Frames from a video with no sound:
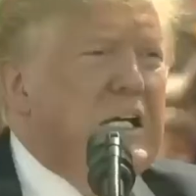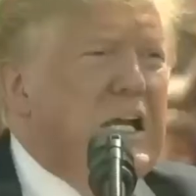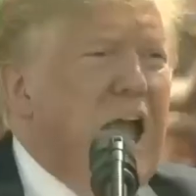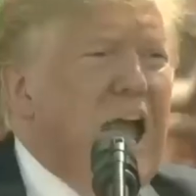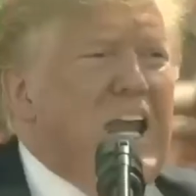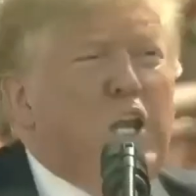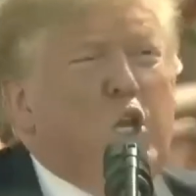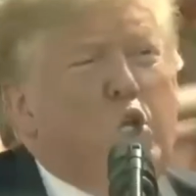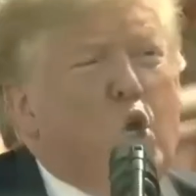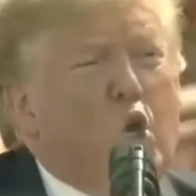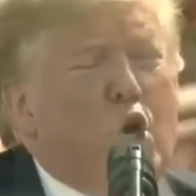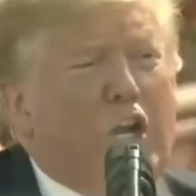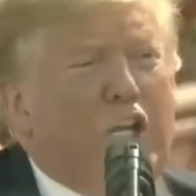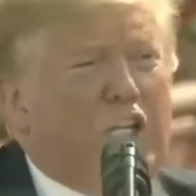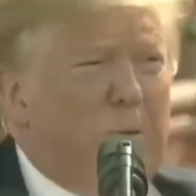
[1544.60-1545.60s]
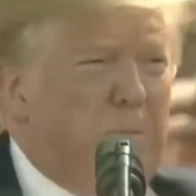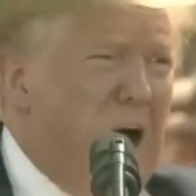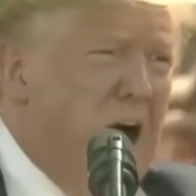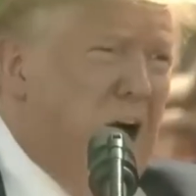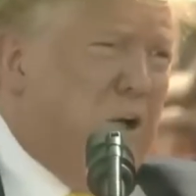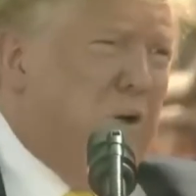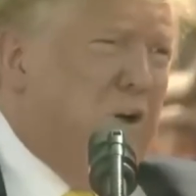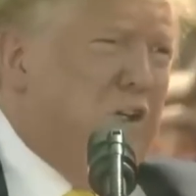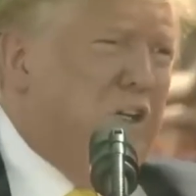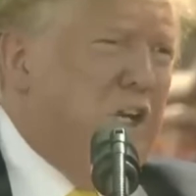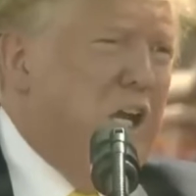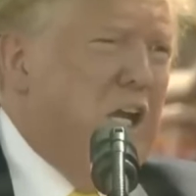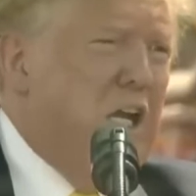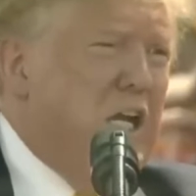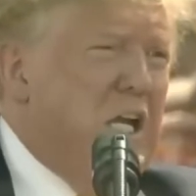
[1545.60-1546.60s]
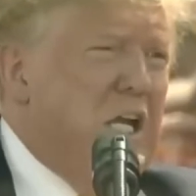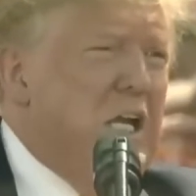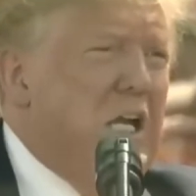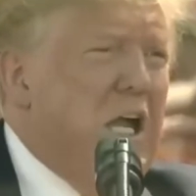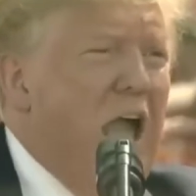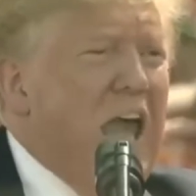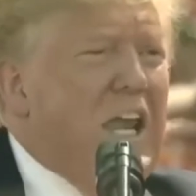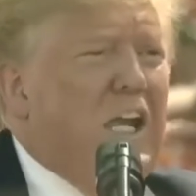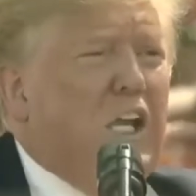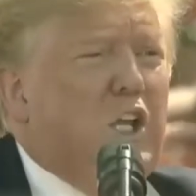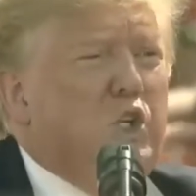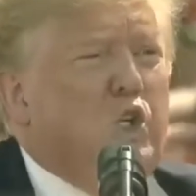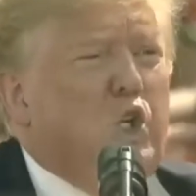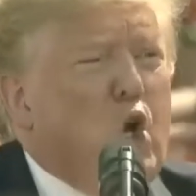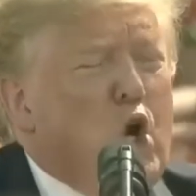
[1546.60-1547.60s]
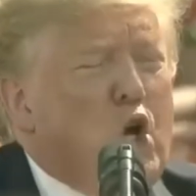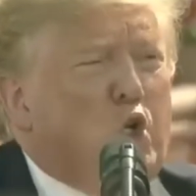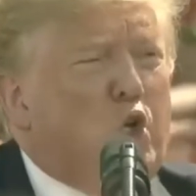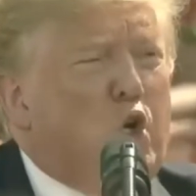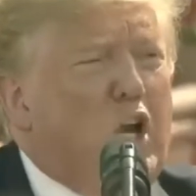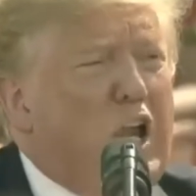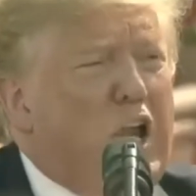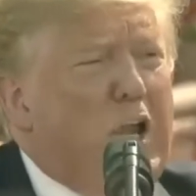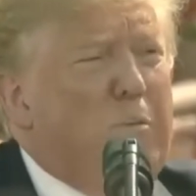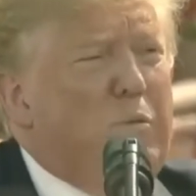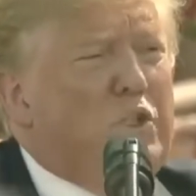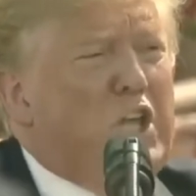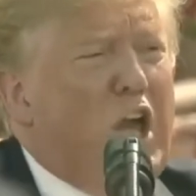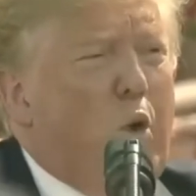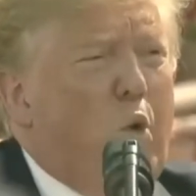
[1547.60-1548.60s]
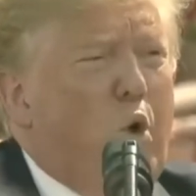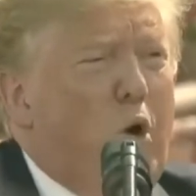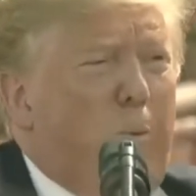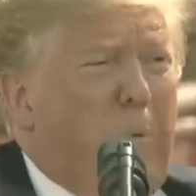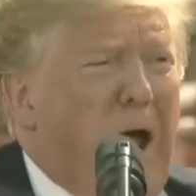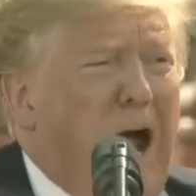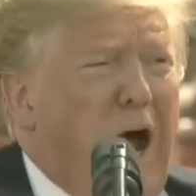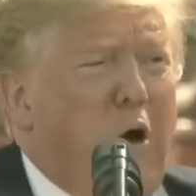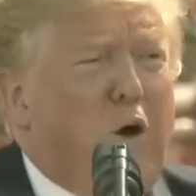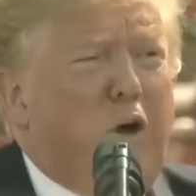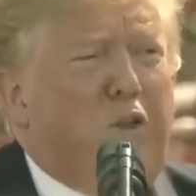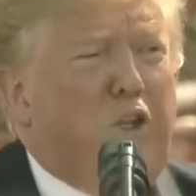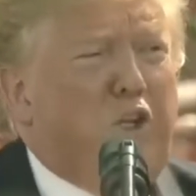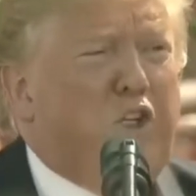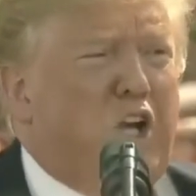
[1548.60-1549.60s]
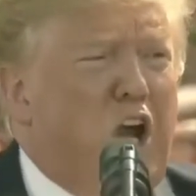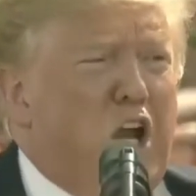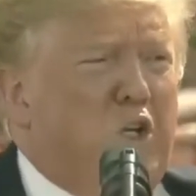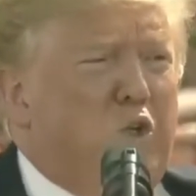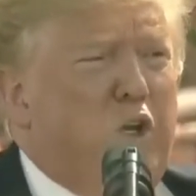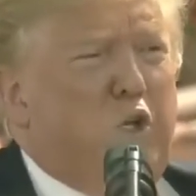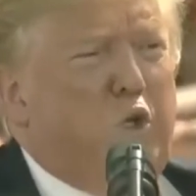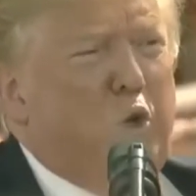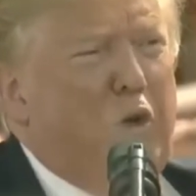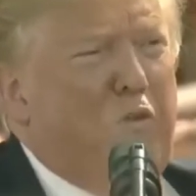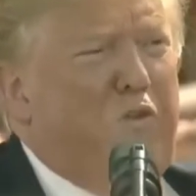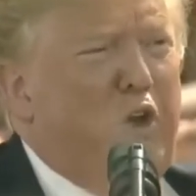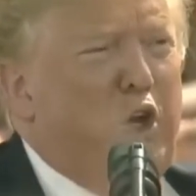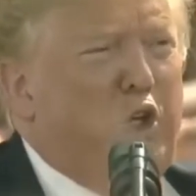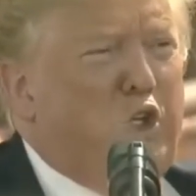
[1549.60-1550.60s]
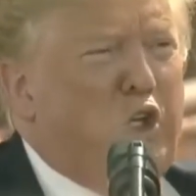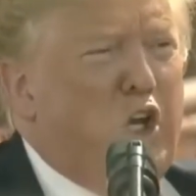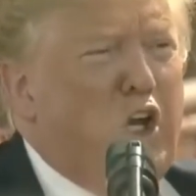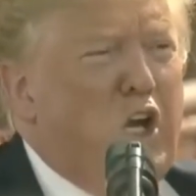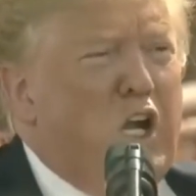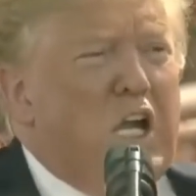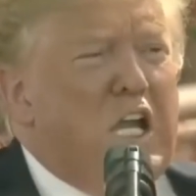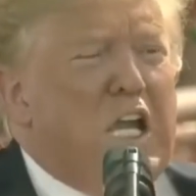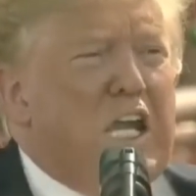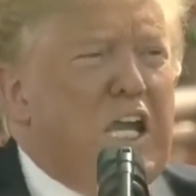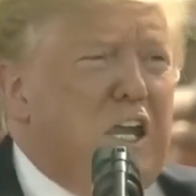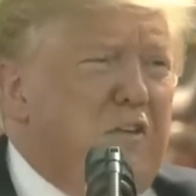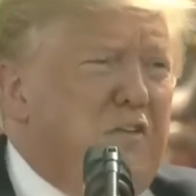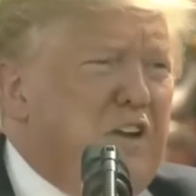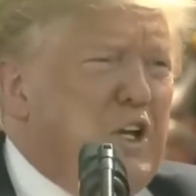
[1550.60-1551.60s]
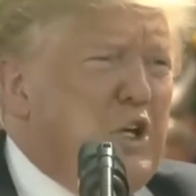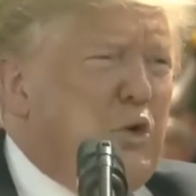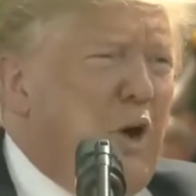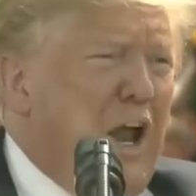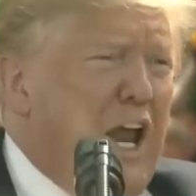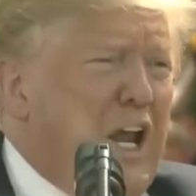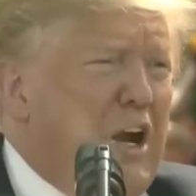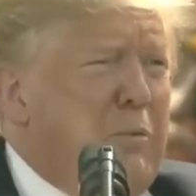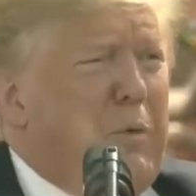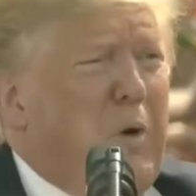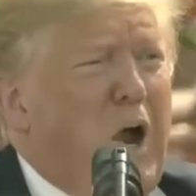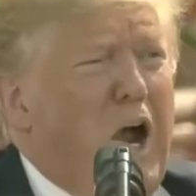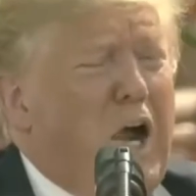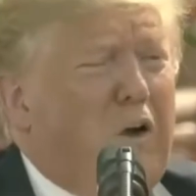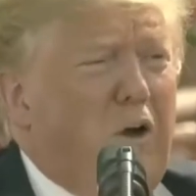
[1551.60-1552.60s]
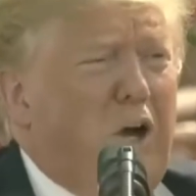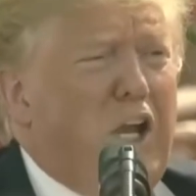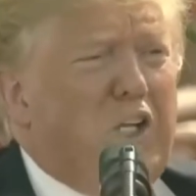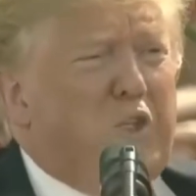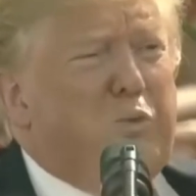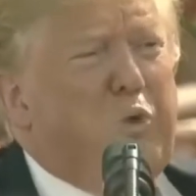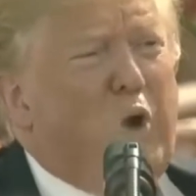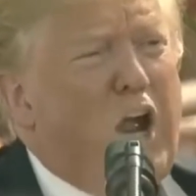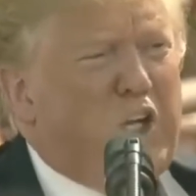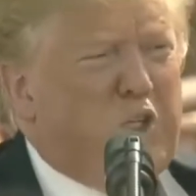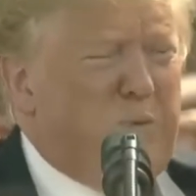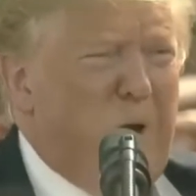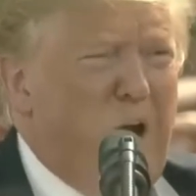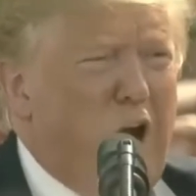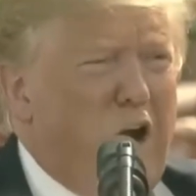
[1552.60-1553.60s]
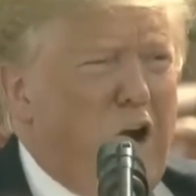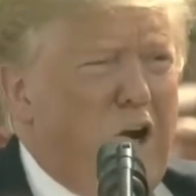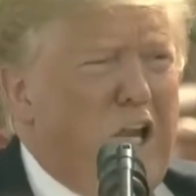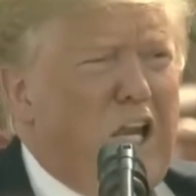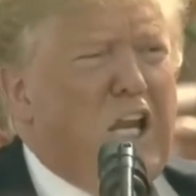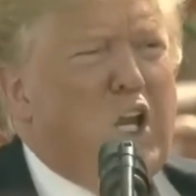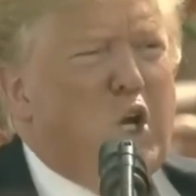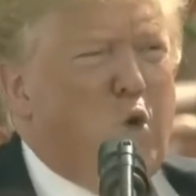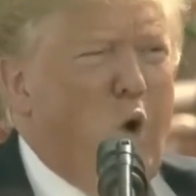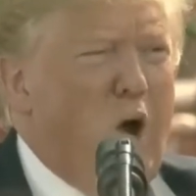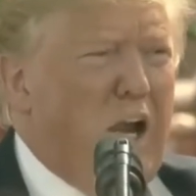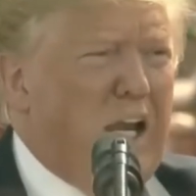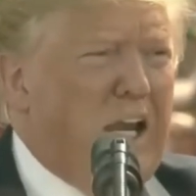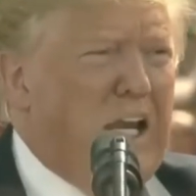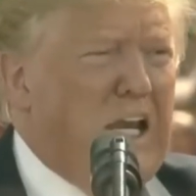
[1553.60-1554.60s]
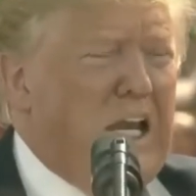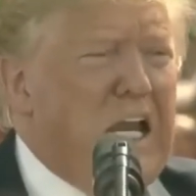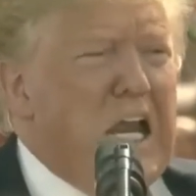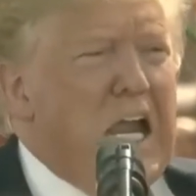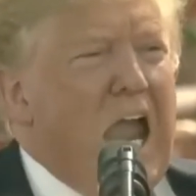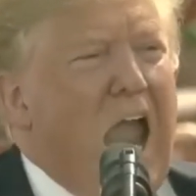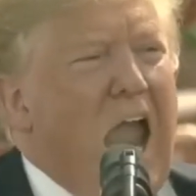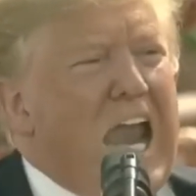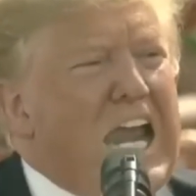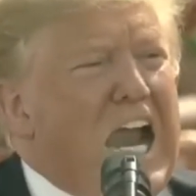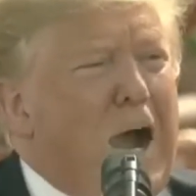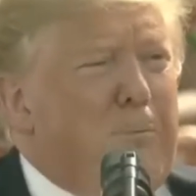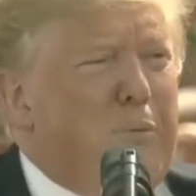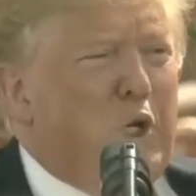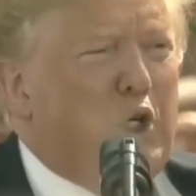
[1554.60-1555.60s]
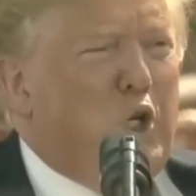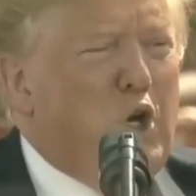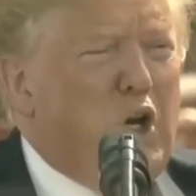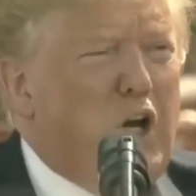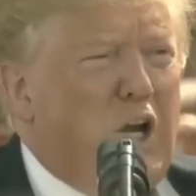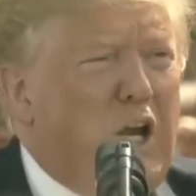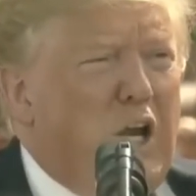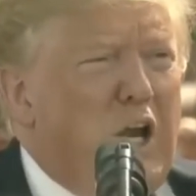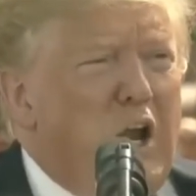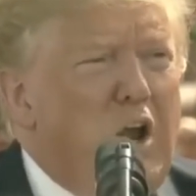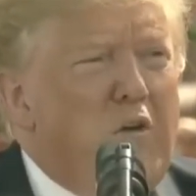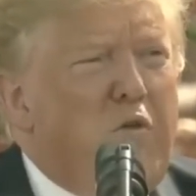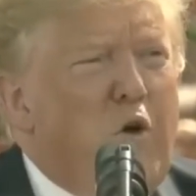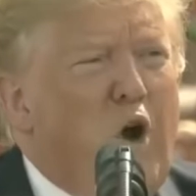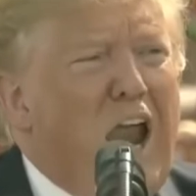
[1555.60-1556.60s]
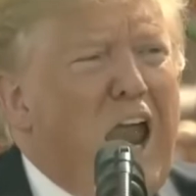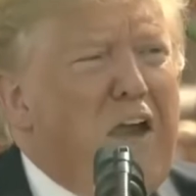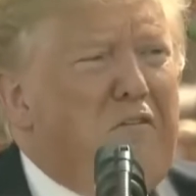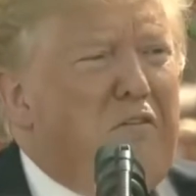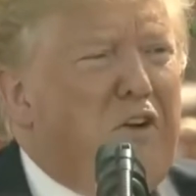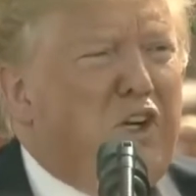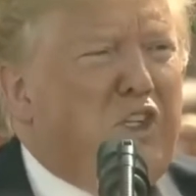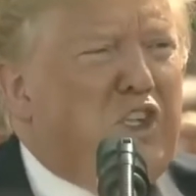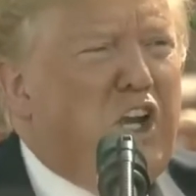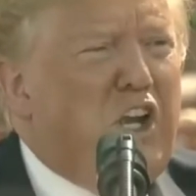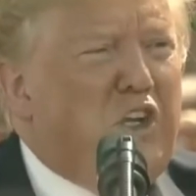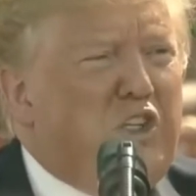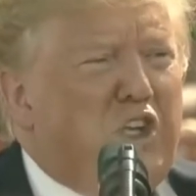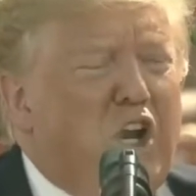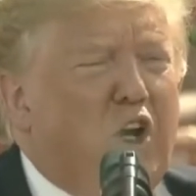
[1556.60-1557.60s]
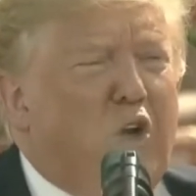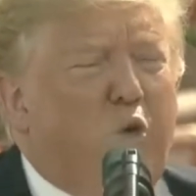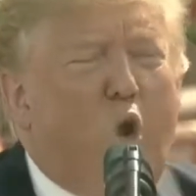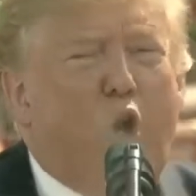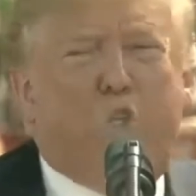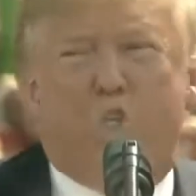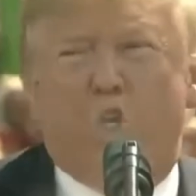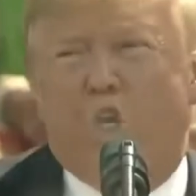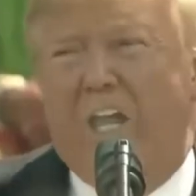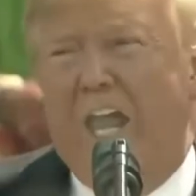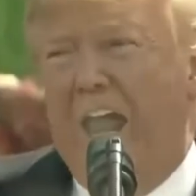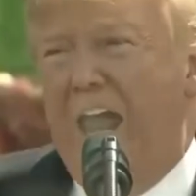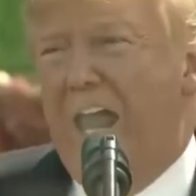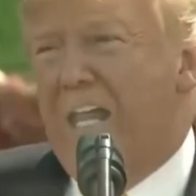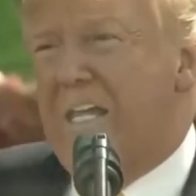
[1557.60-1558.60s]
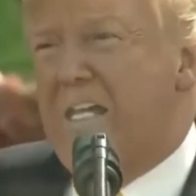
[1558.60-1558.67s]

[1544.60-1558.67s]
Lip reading: and enduring democracy. And it is your dreams that will power this country to a future, even greater progress, prosperity, equality, and opportunity for every citizen across your land.